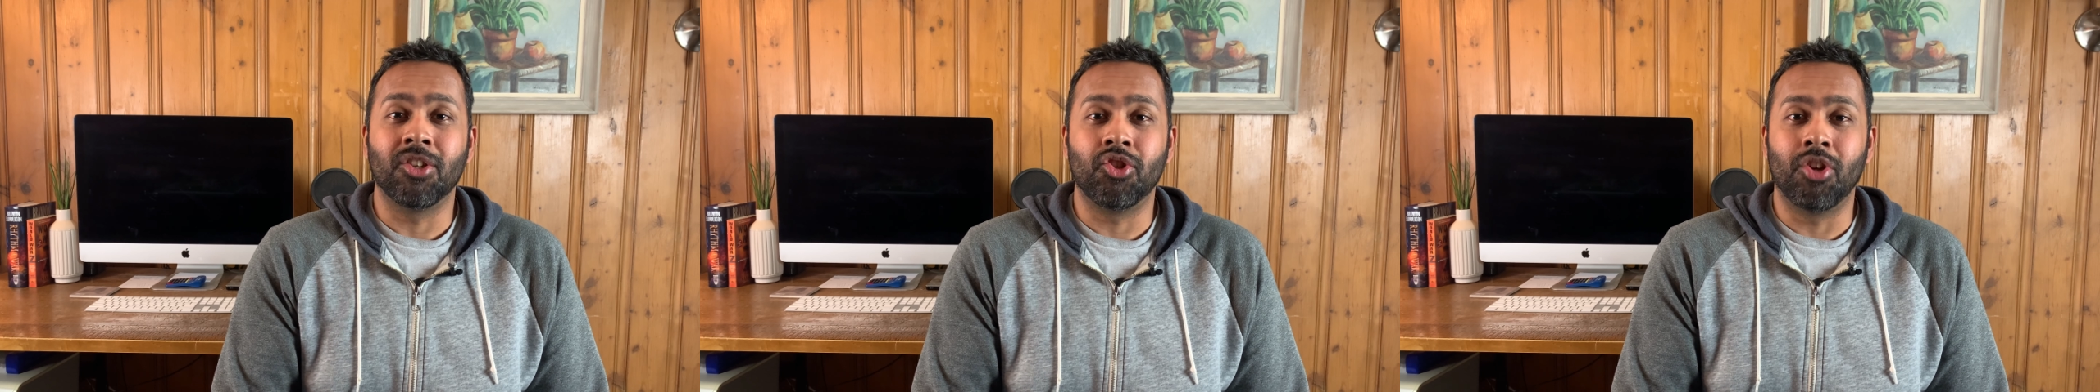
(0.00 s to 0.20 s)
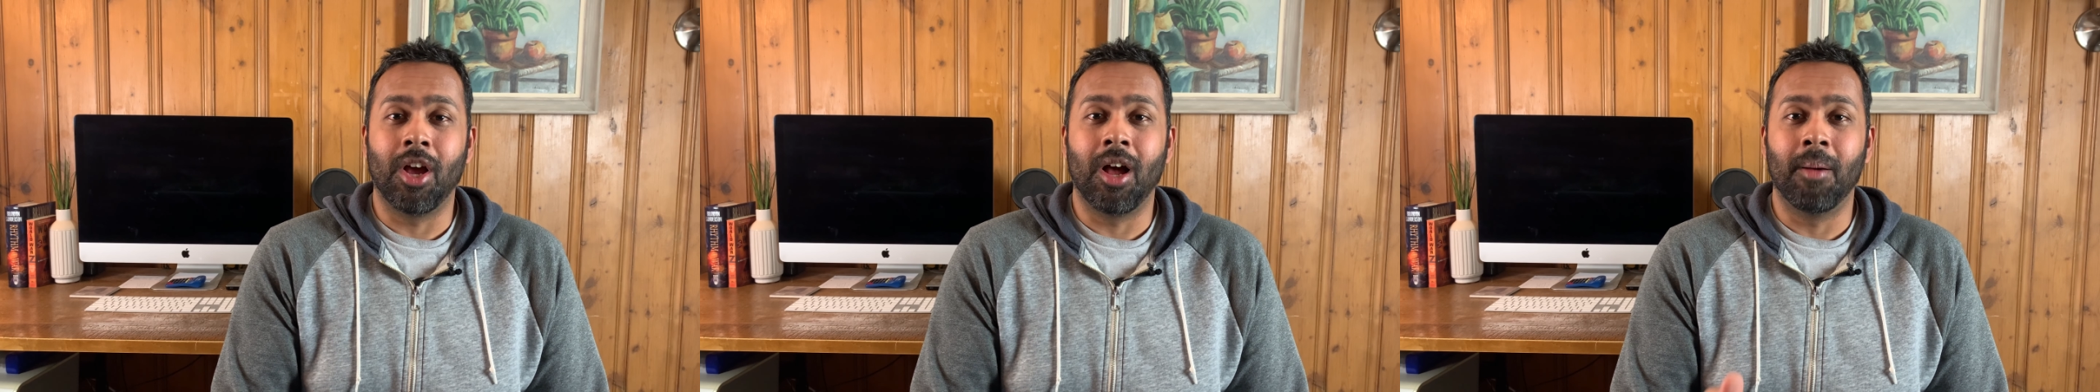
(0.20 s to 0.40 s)

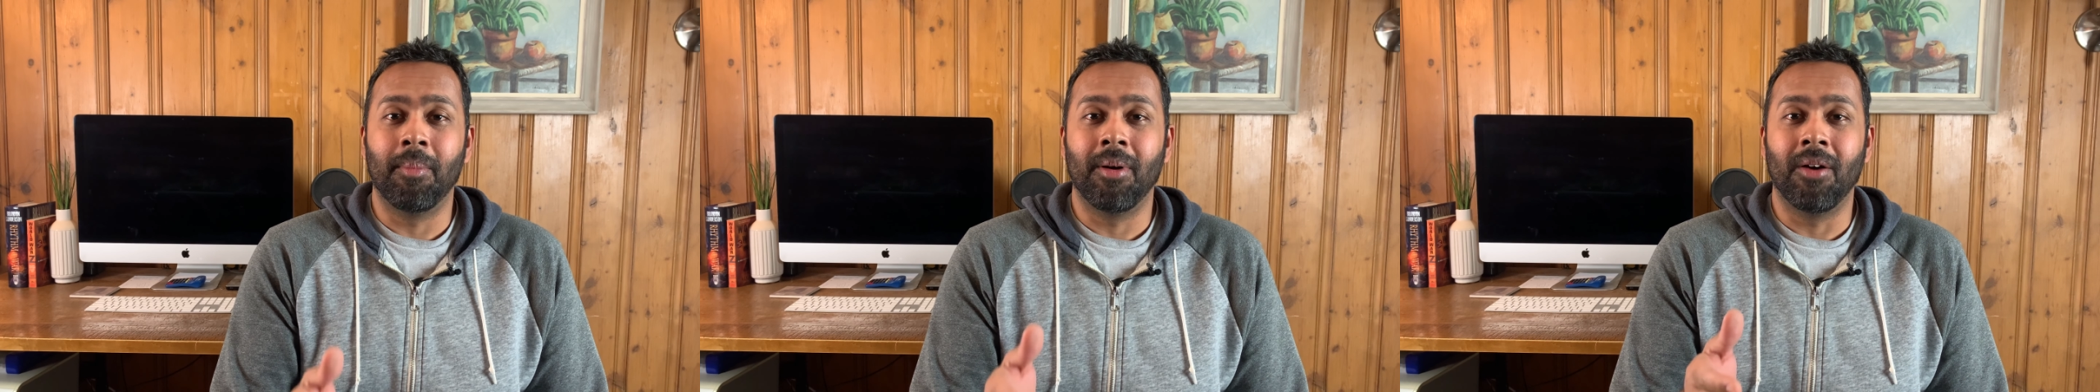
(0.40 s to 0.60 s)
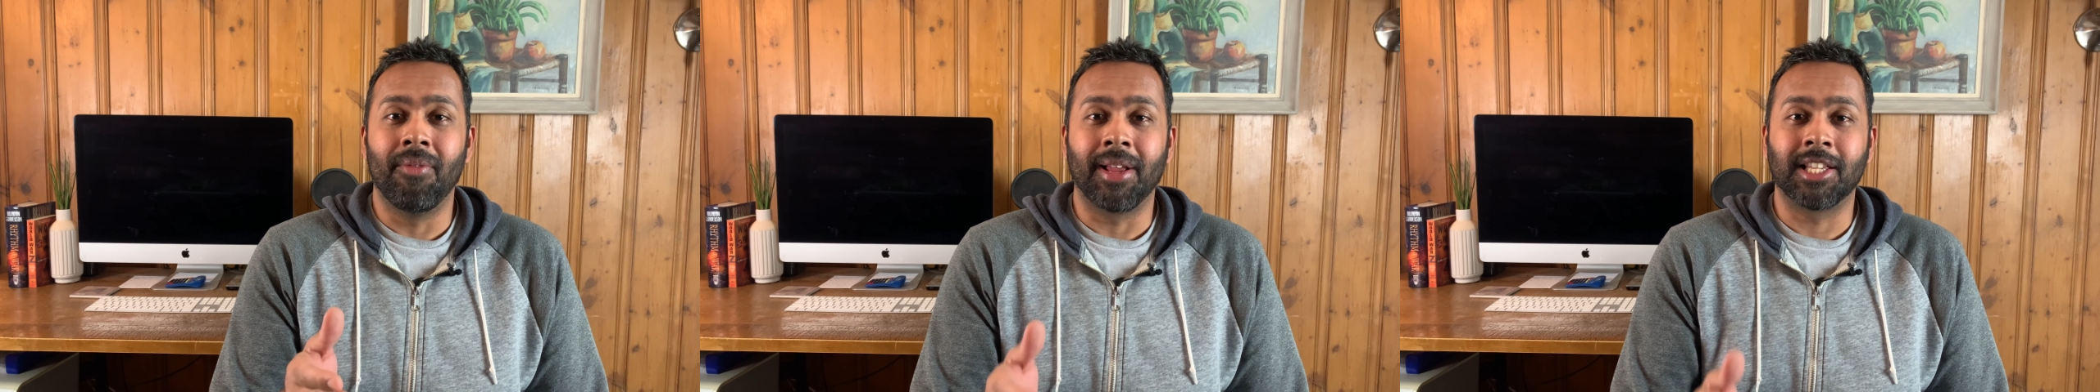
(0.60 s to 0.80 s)
job
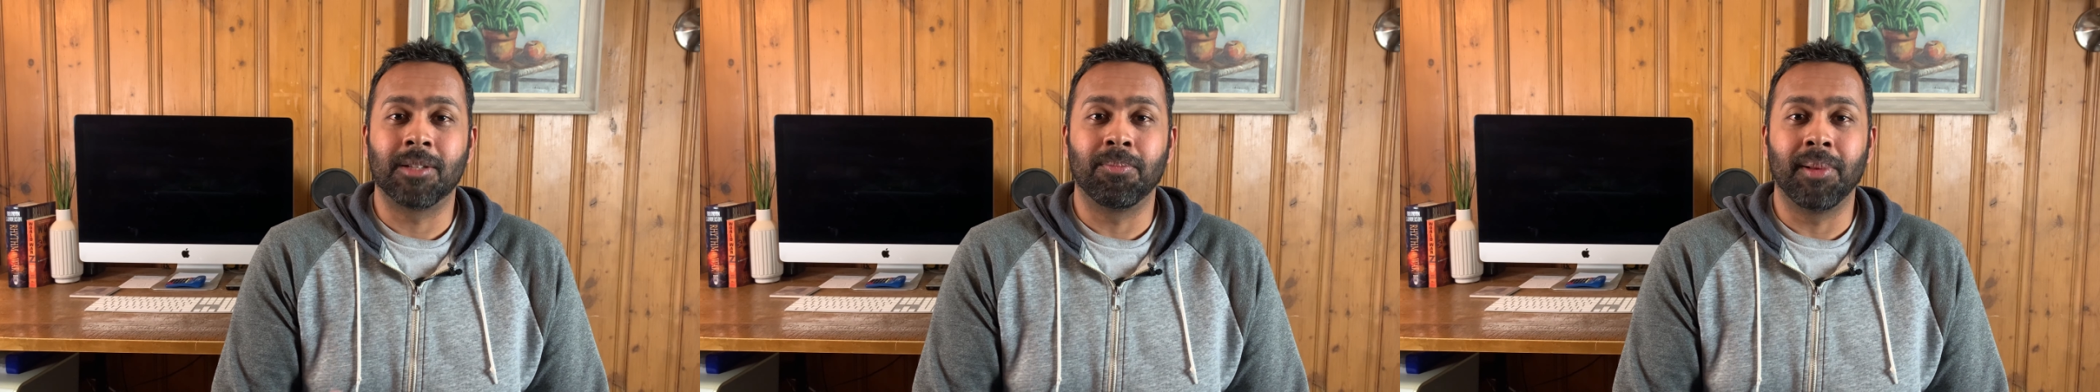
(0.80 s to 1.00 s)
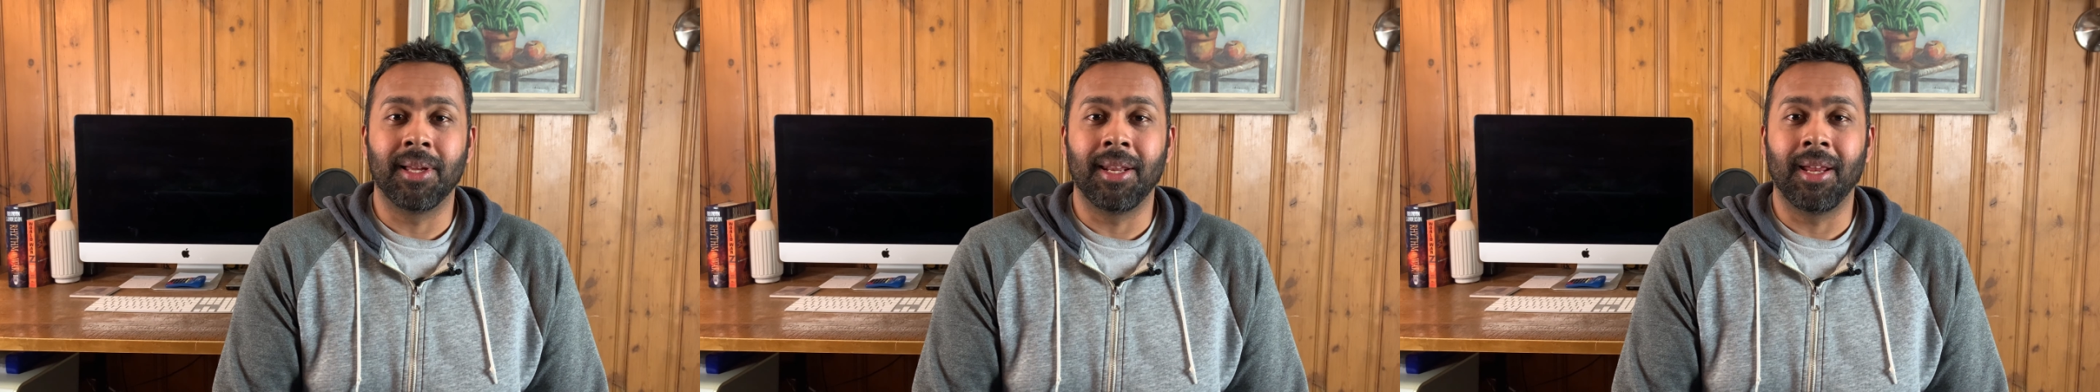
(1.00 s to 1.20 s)
of
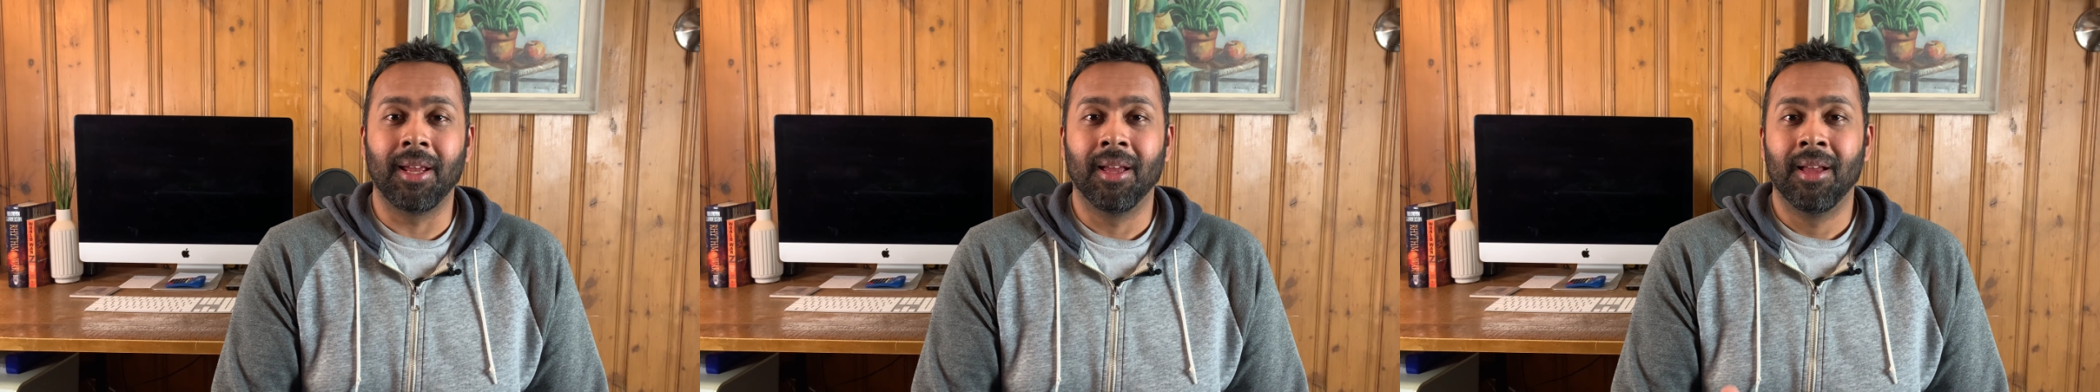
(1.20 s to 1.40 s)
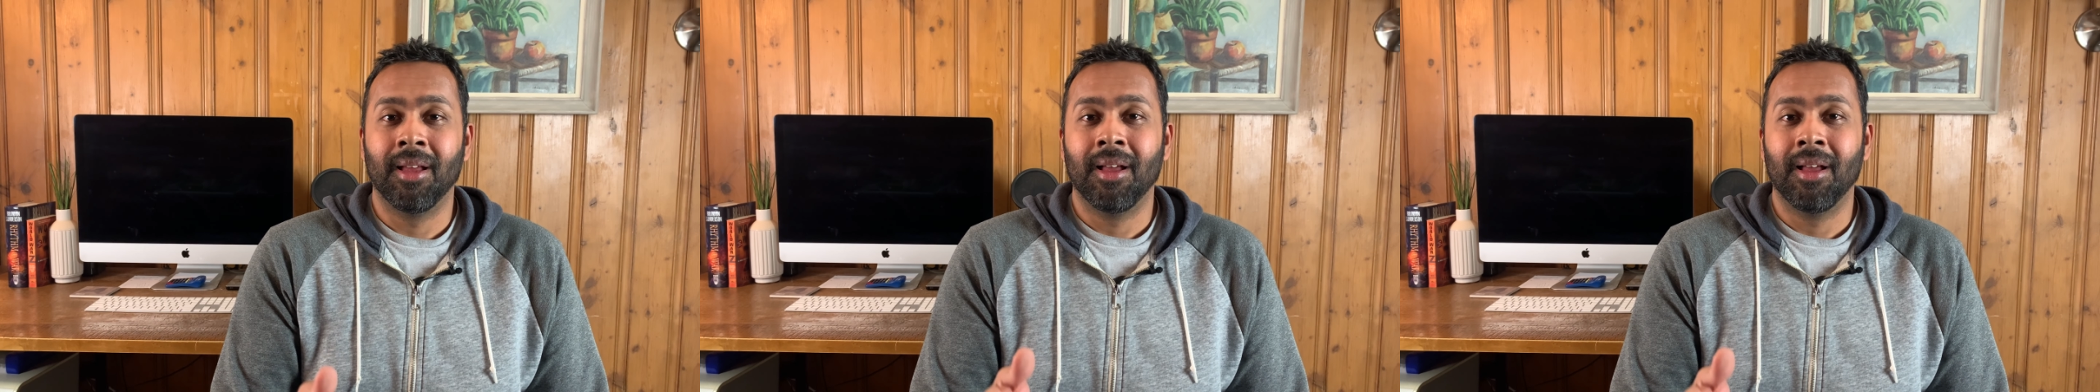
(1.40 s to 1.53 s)
explaining